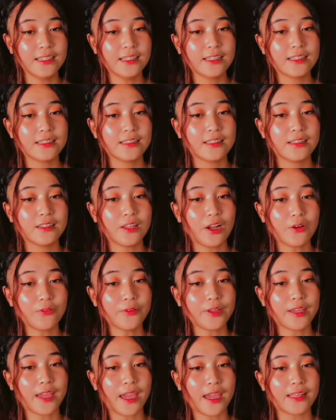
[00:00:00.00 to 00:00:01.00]
the
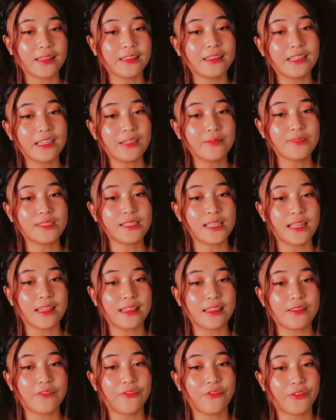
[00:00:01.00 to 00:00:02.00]
Norwegian lives
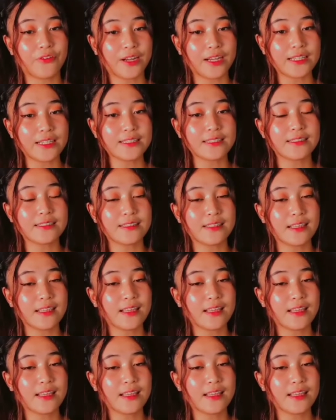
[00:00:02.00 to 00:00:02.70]
in the first